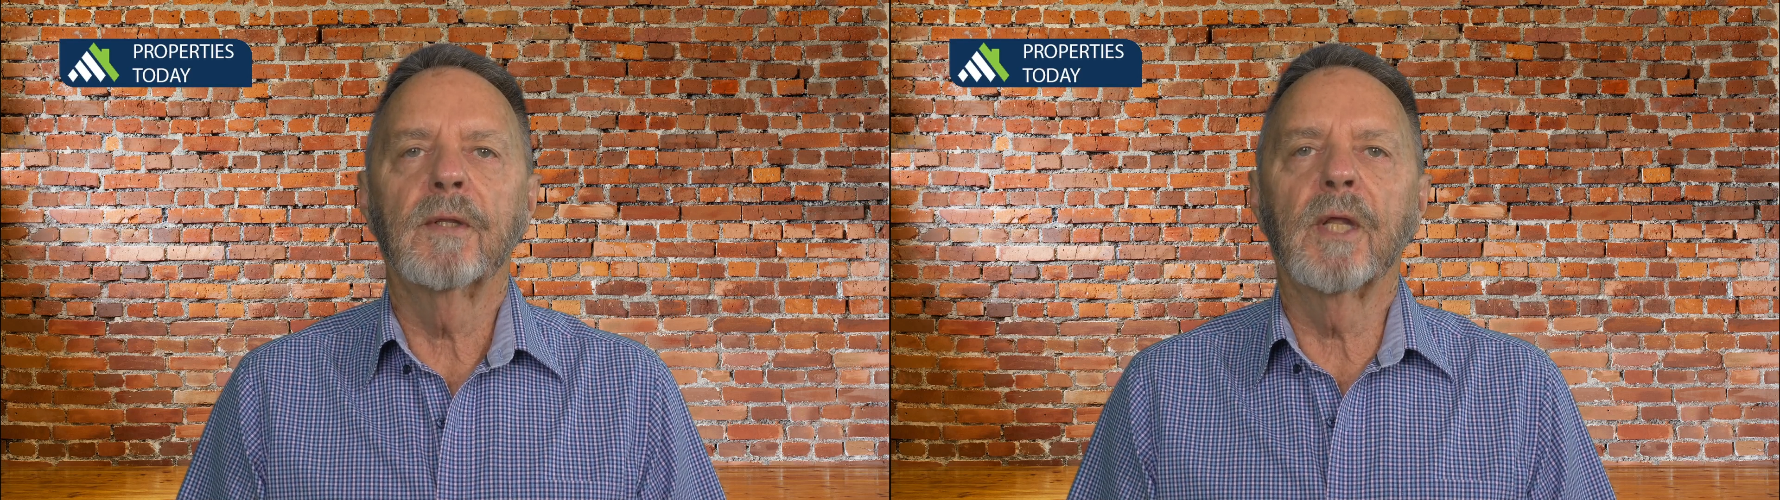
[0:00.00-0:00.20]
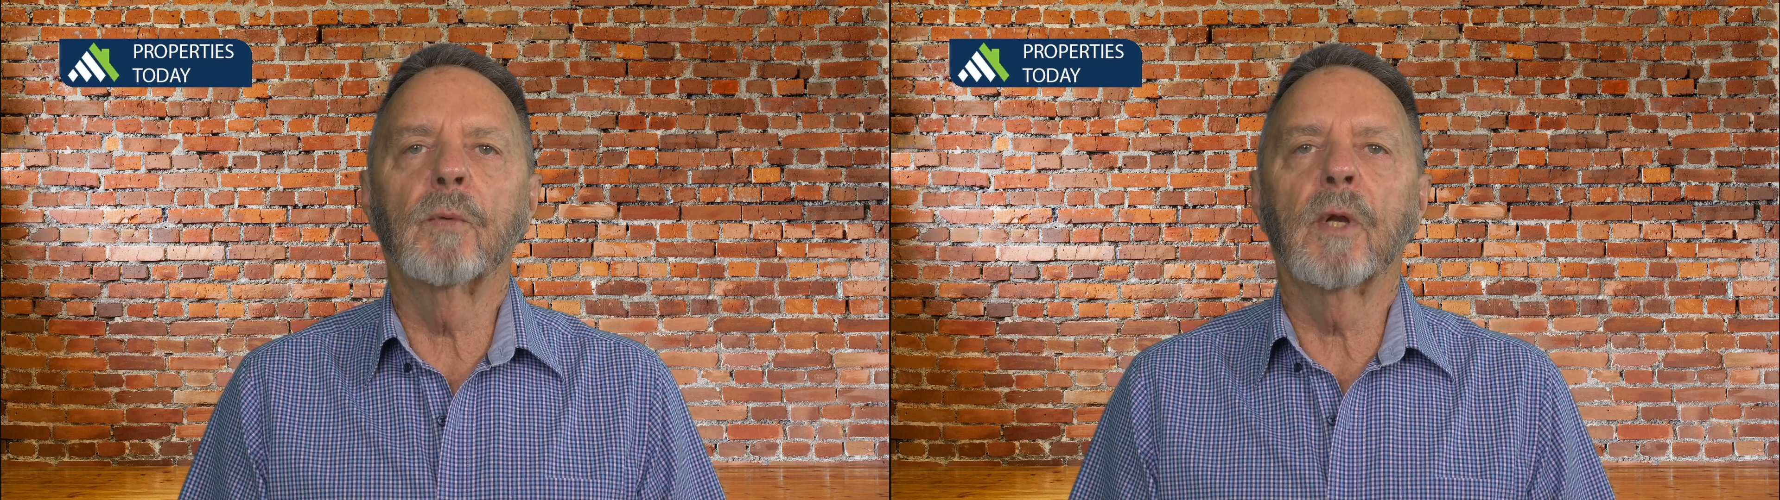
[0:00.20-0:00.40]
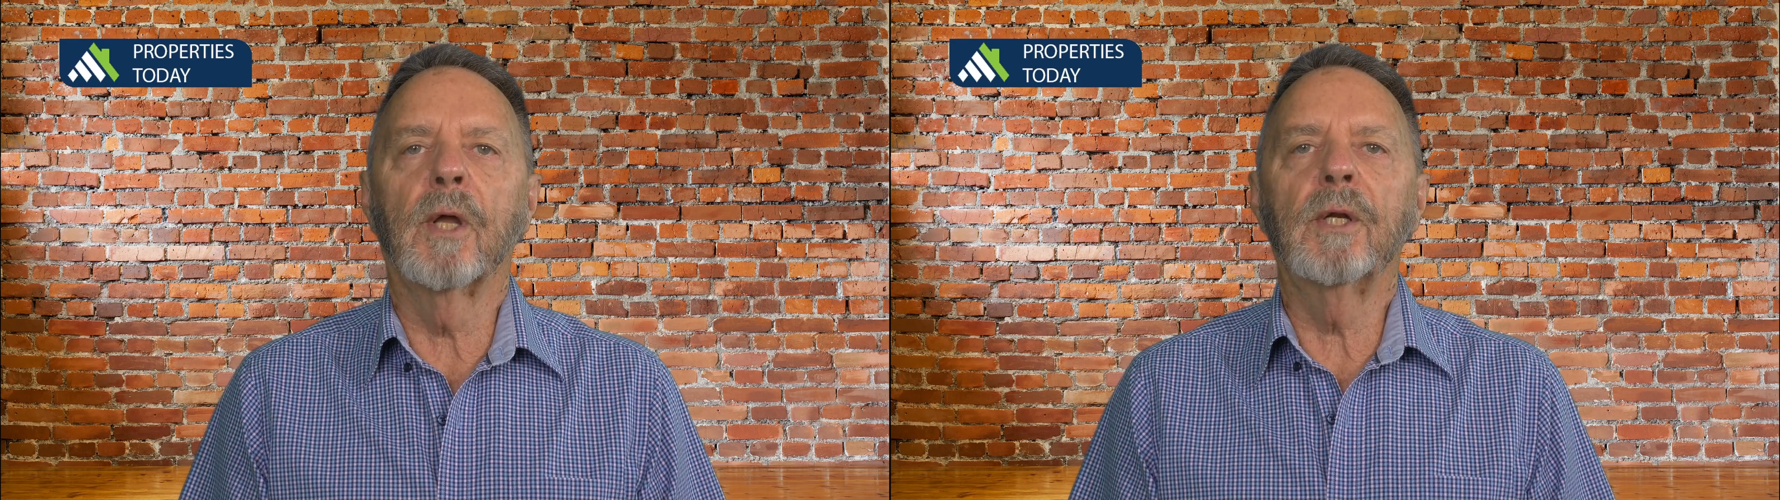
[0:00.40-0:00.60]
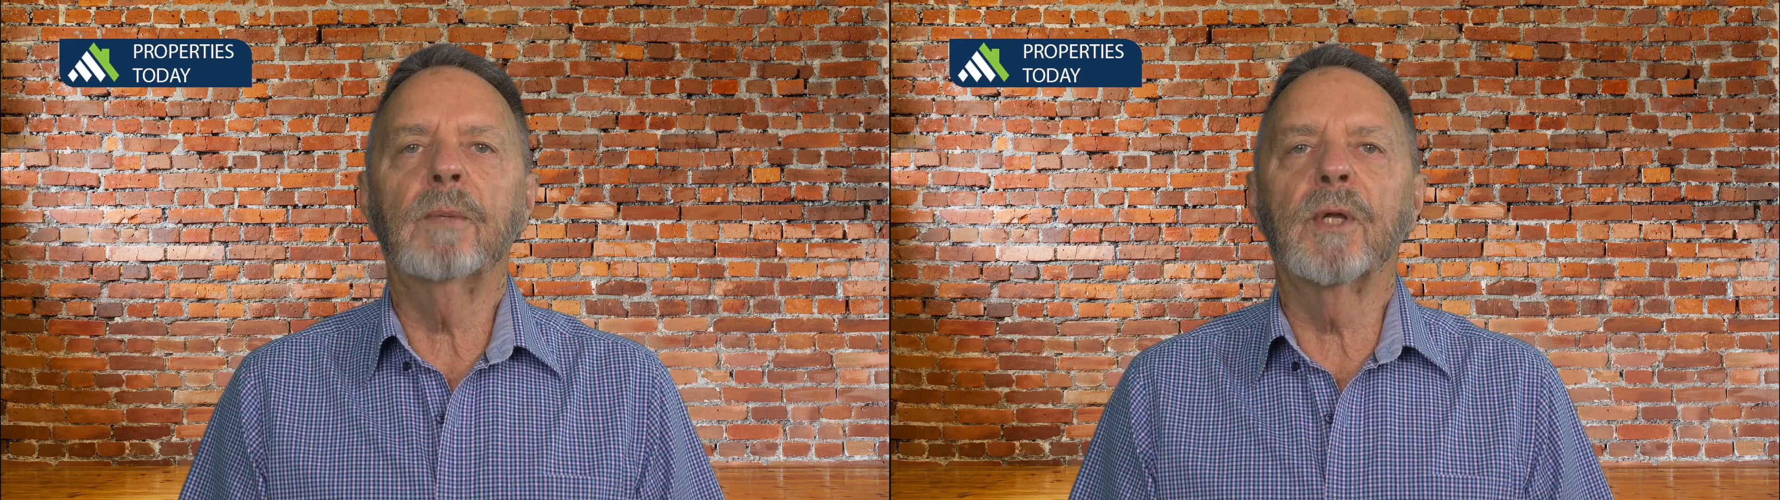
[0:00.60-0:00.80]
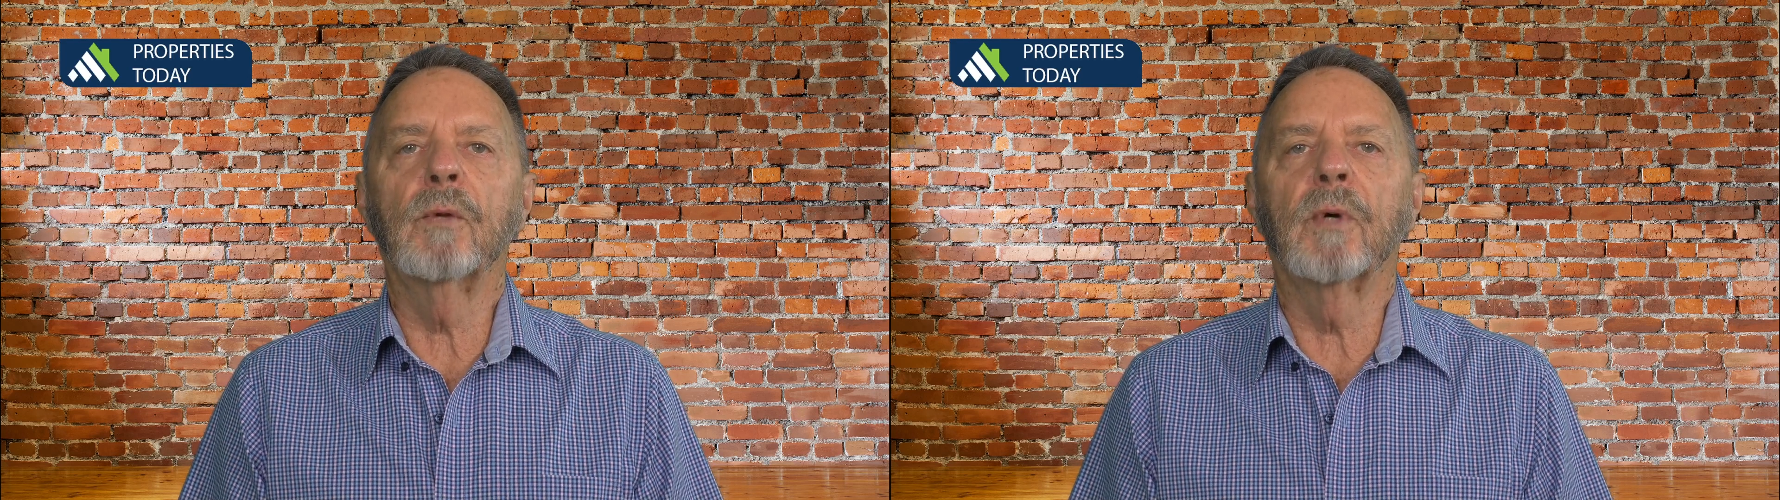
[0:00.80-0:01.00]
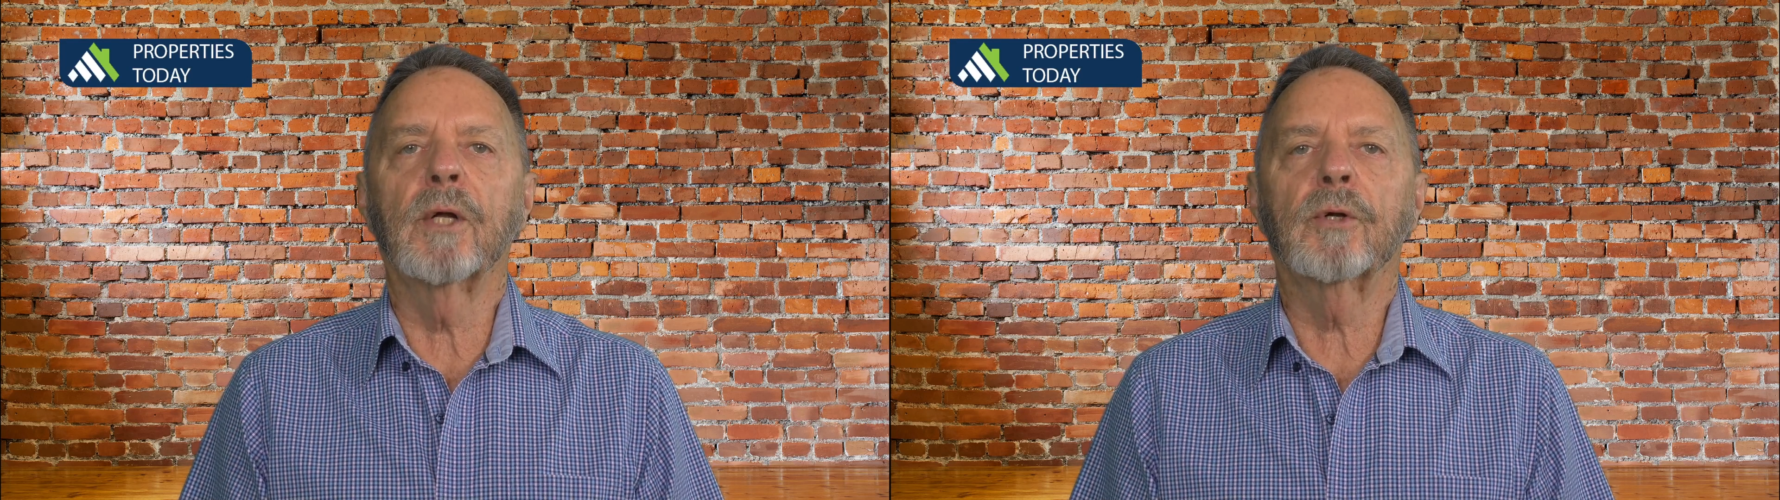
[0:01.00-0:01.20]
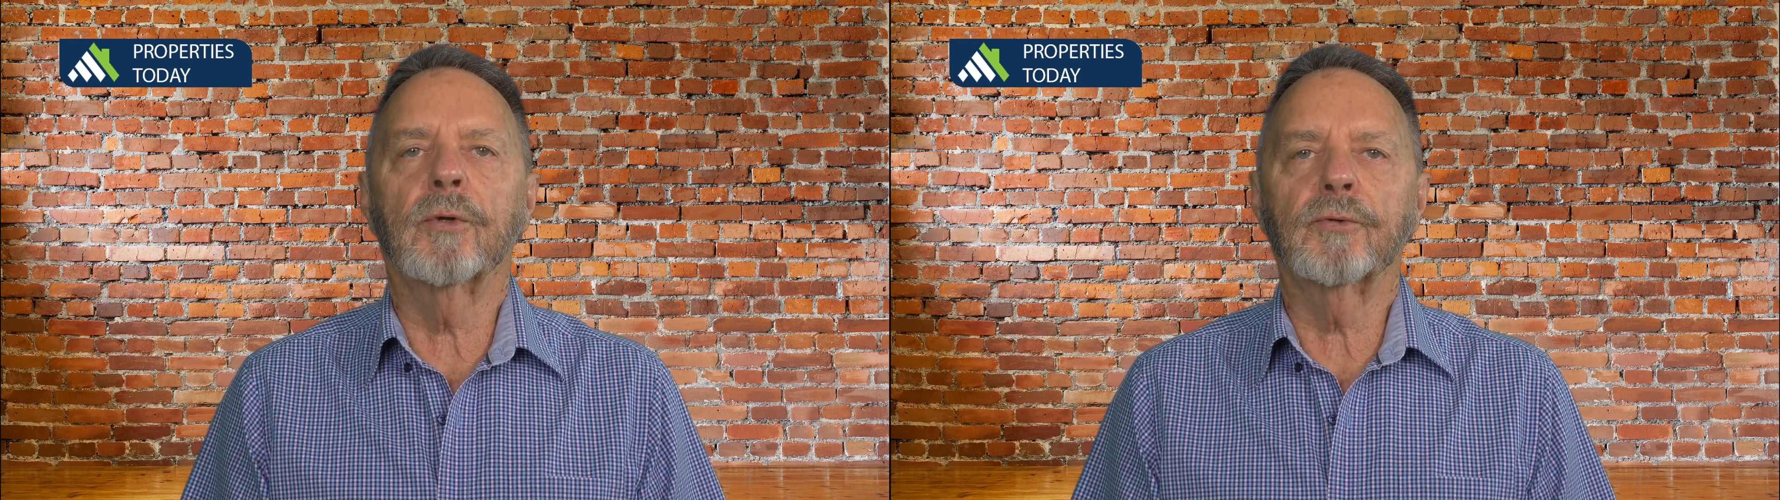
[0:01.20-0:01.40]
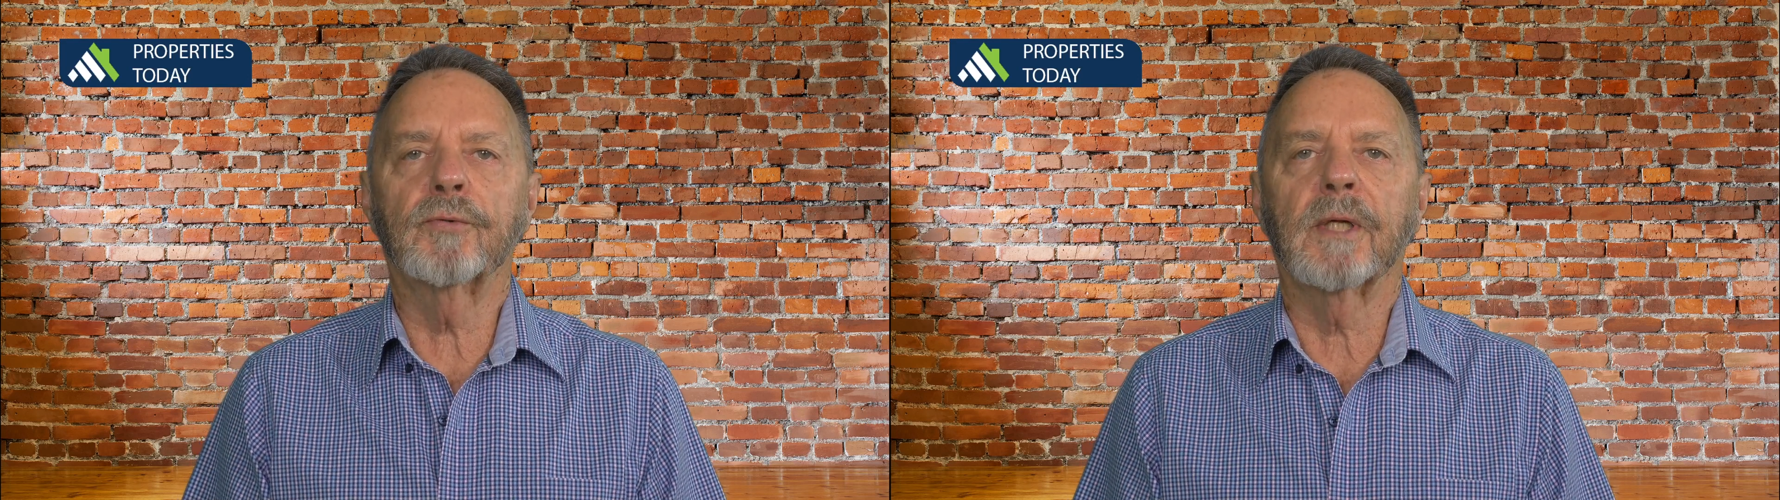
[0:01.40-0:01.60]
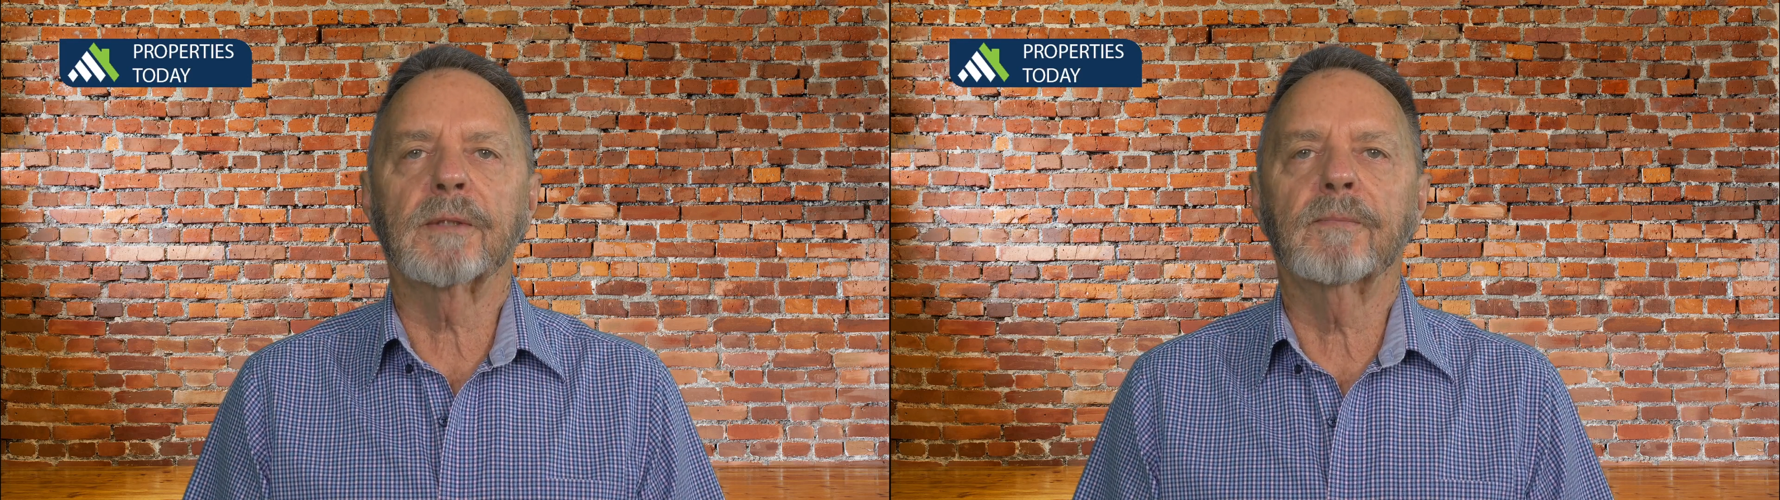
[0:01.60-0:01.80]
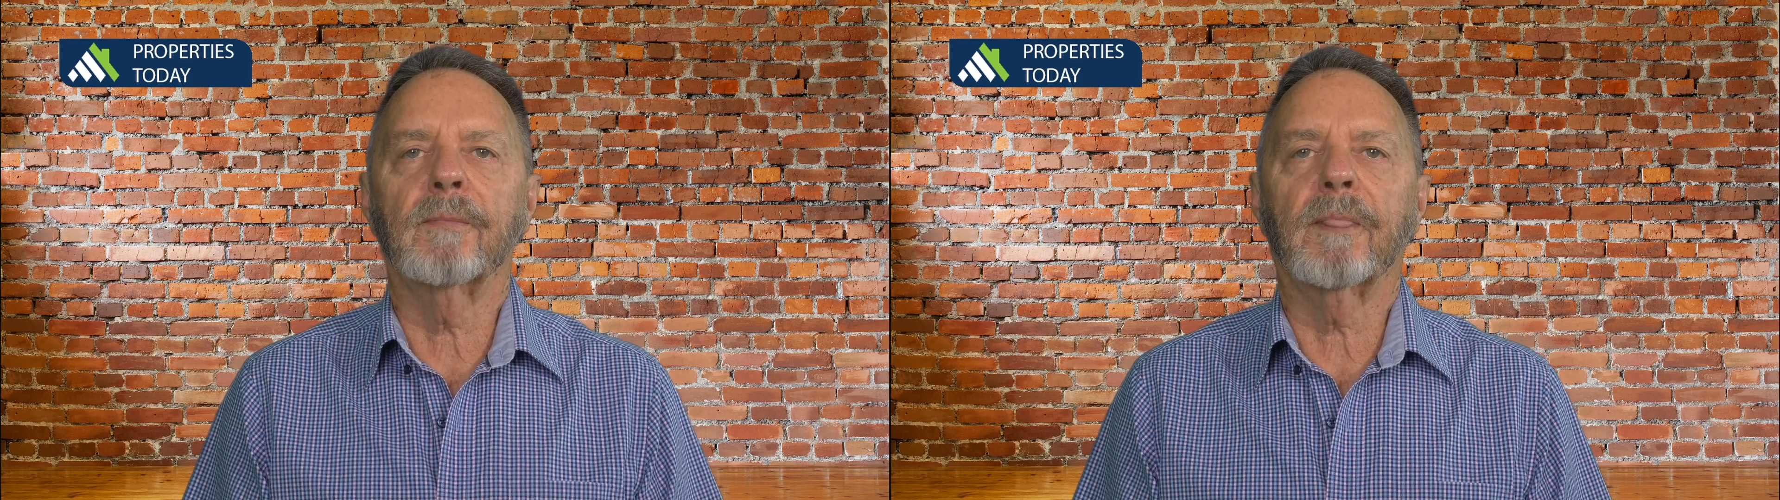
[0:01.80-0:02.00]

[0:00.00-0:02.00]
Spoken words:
there will only be one contract.